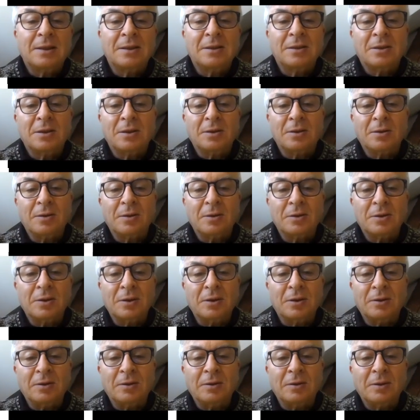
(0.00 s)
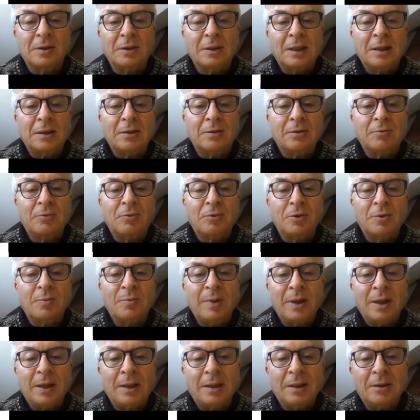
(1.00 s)
So that would
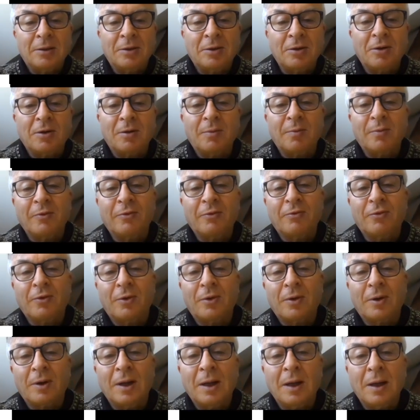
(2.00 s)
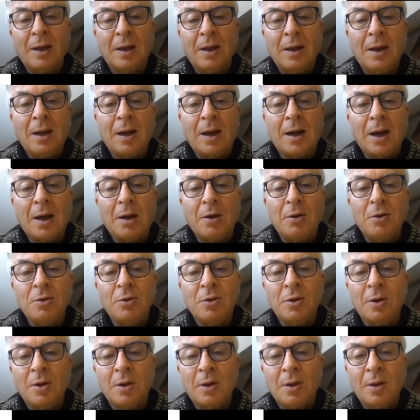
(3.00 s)
be the term for
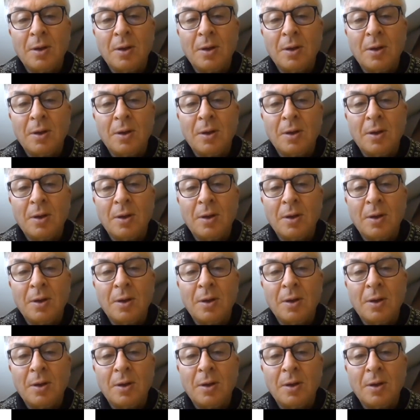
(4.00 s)
how